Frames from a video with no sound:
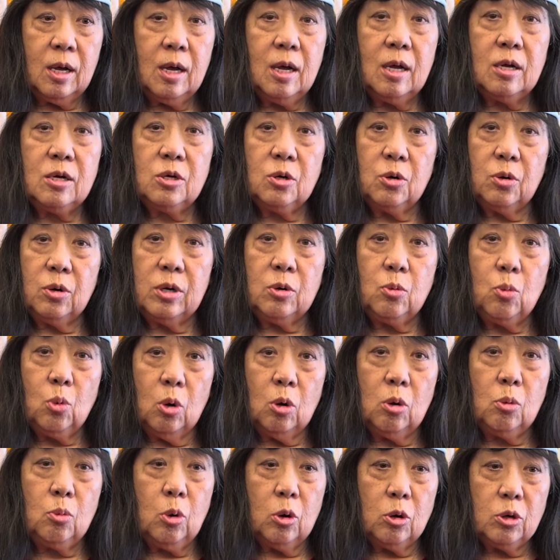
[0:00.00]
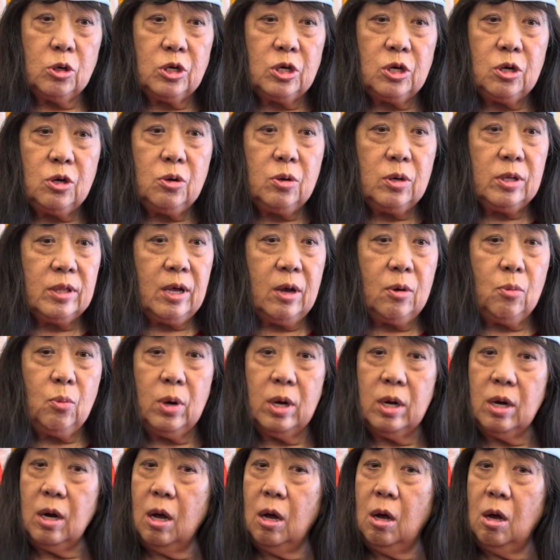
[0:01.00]
during World War II, and they
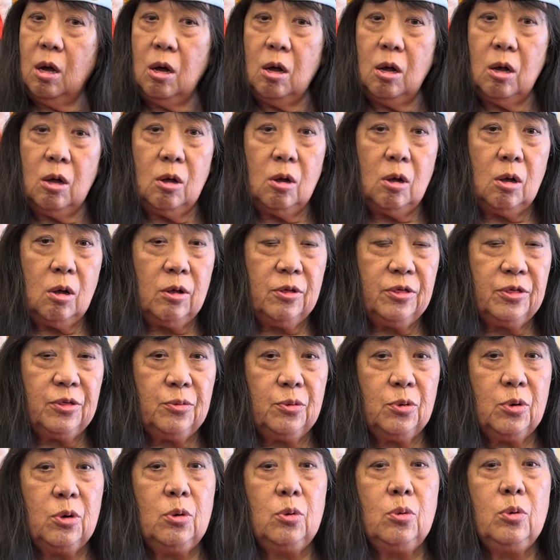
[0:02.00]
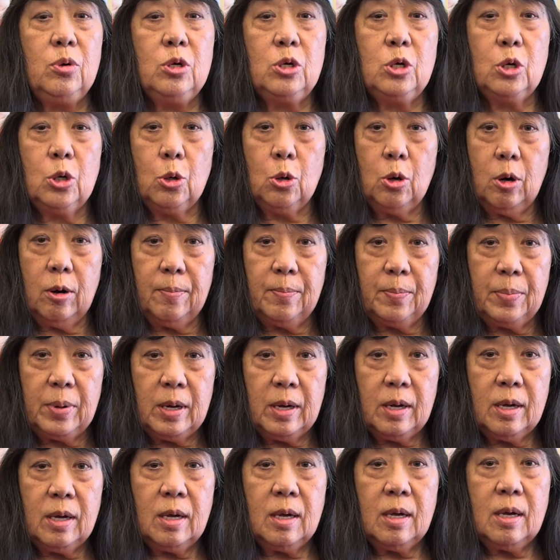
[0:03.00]
went all through Europe.
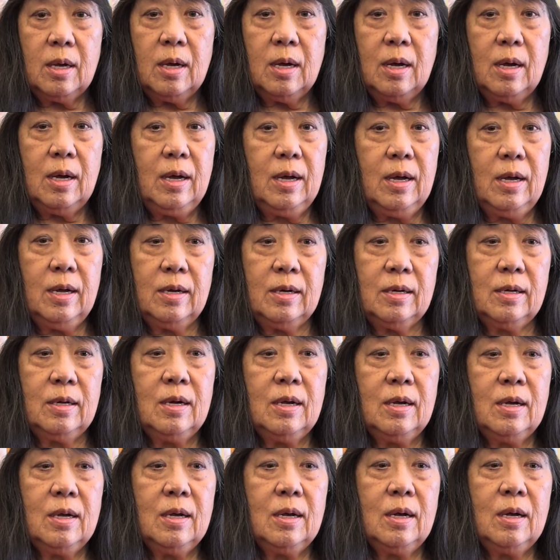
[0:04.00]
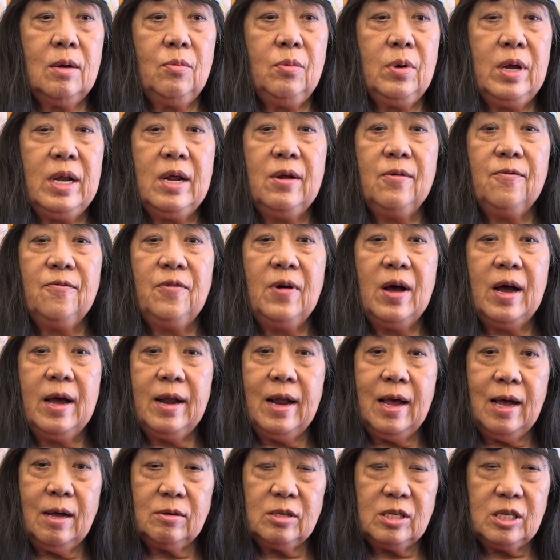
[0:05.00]
And we didn't find
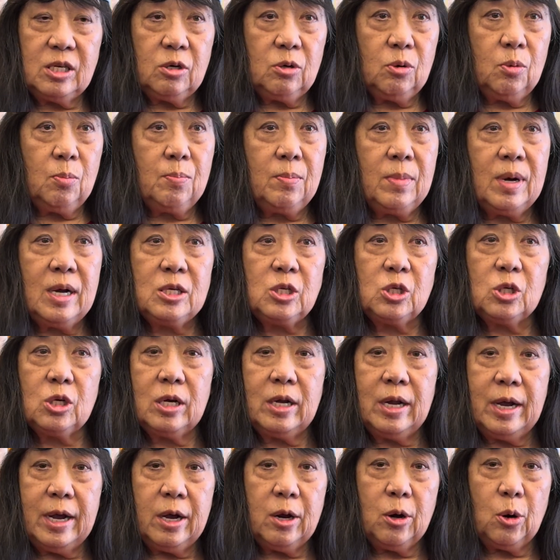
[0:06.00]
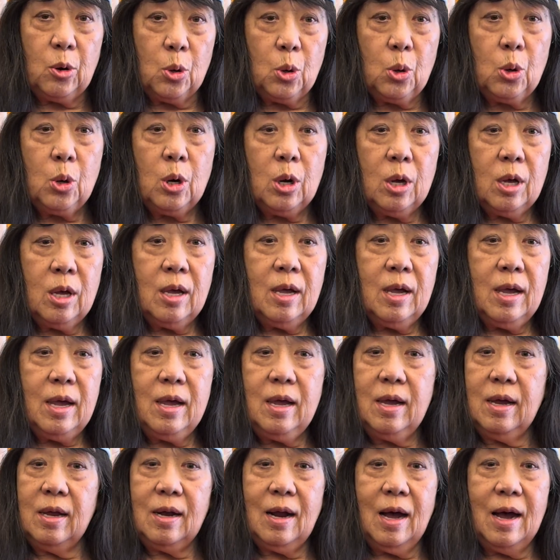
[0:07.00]
out till much later.
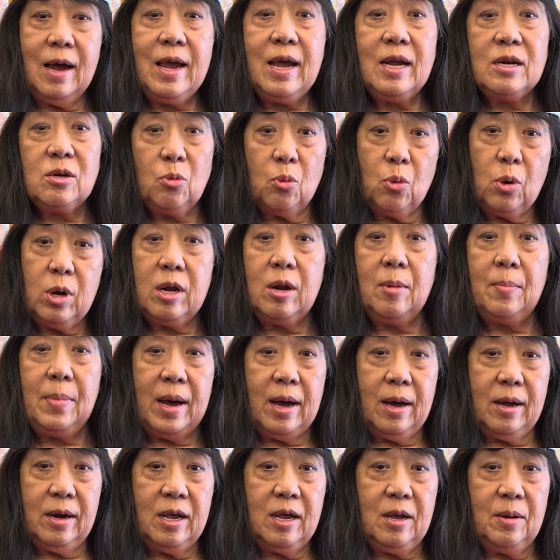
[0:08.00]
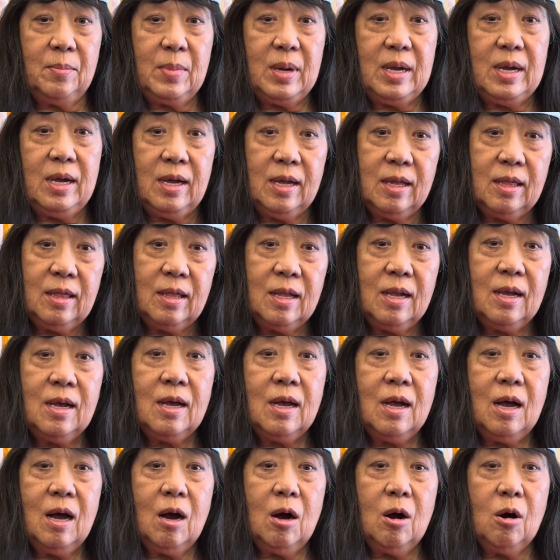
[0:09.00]
And I had to read about him in
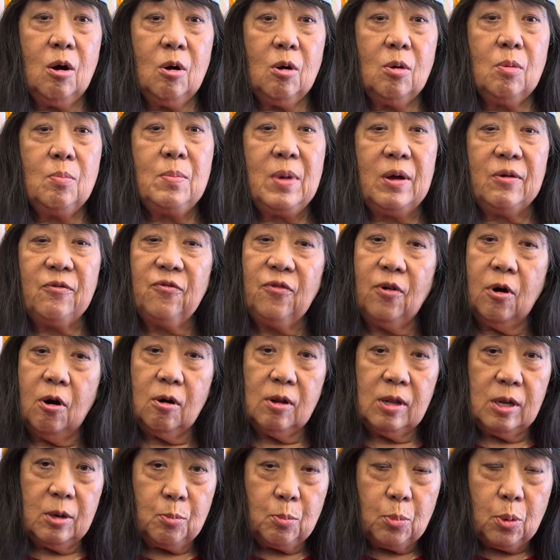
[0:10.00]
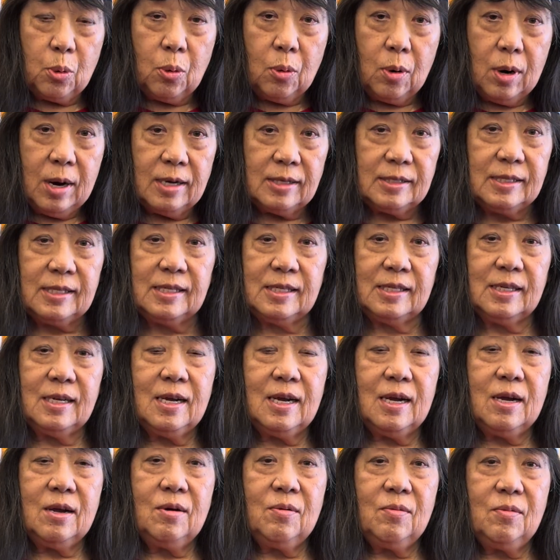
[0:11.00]
our McFarland Press,
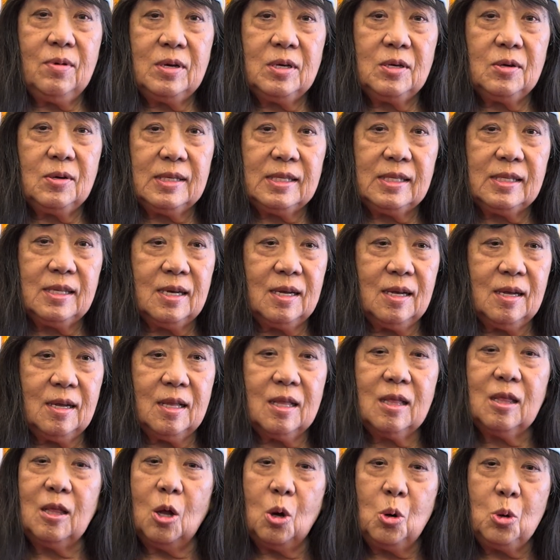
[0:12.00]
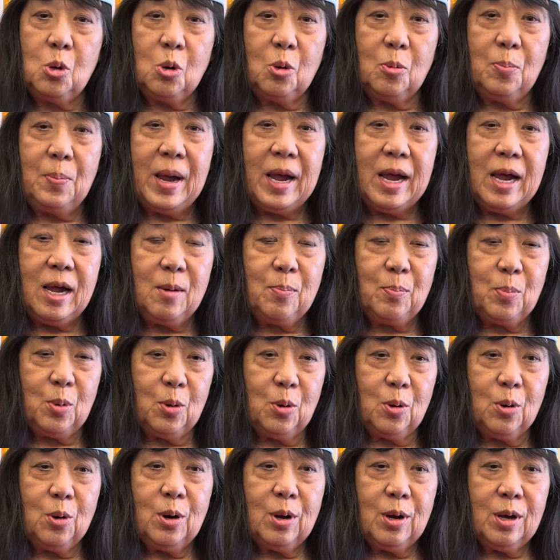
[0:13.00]
which is the local
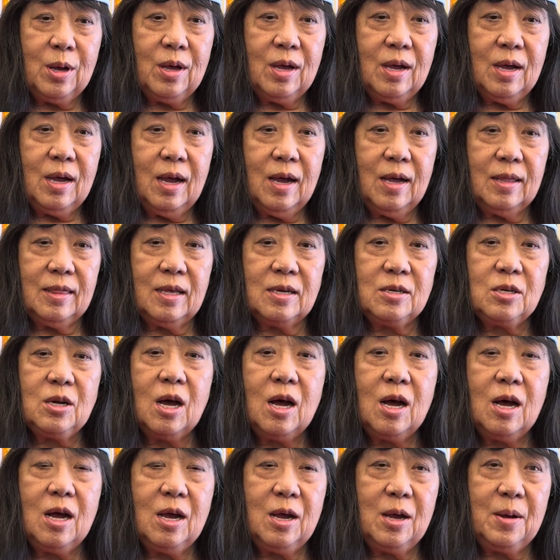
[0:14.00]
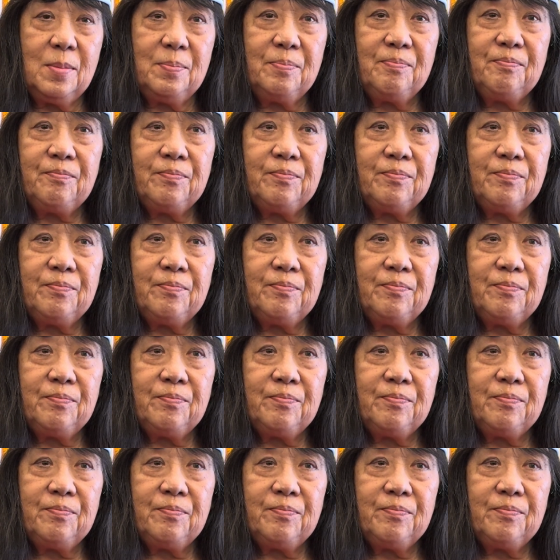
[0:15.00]
paper at the time,